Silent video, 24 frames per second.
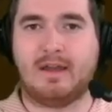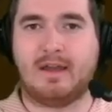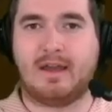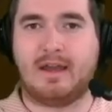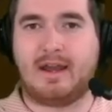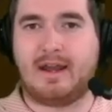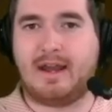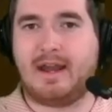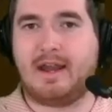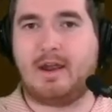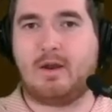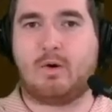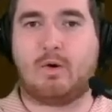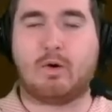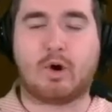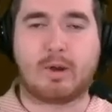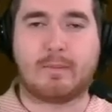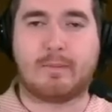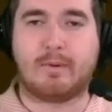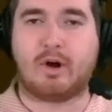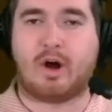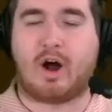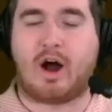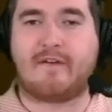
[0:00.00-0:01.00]
and a
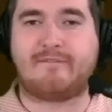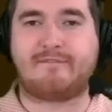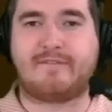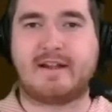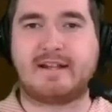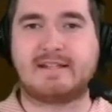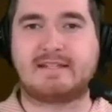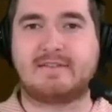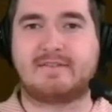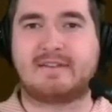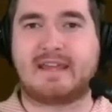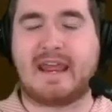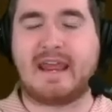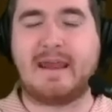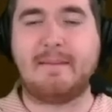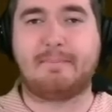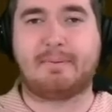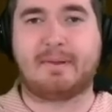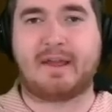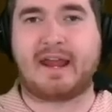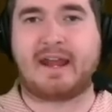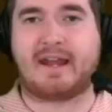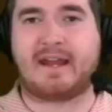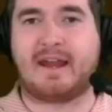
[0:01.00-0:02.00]
horrible offensive game
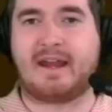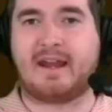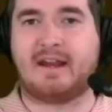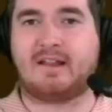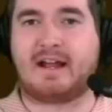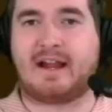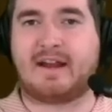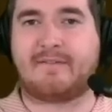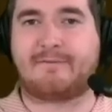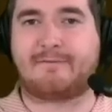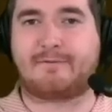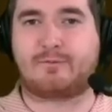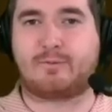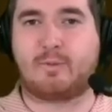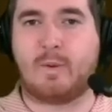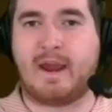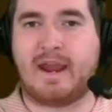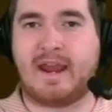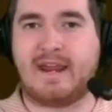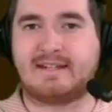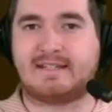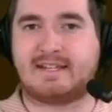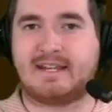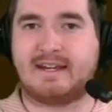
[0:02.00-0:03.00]
plan in a lot of ways.